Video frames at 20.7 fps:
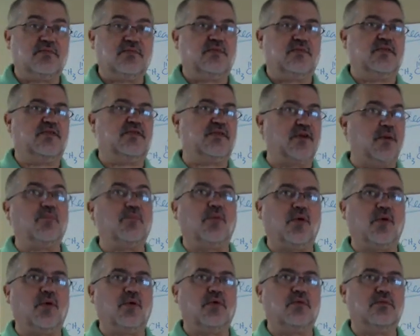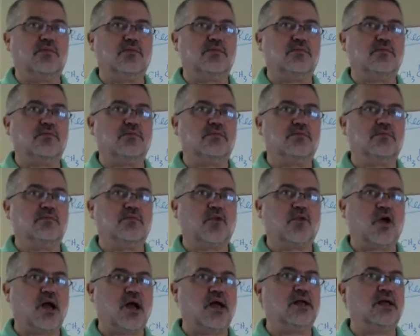simple,
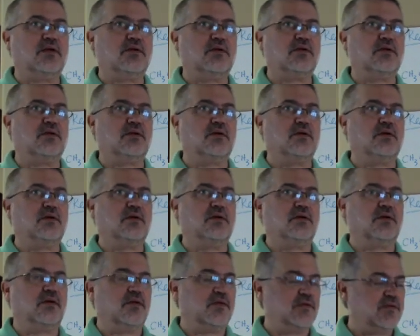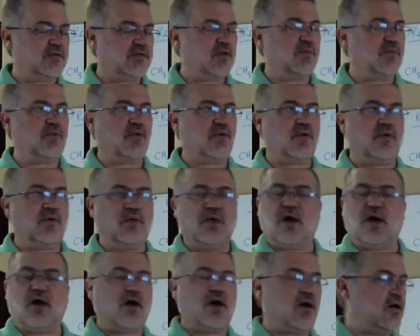right? Simple.
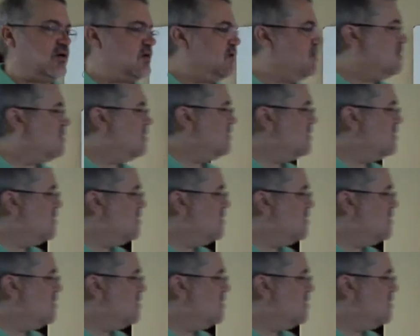All you do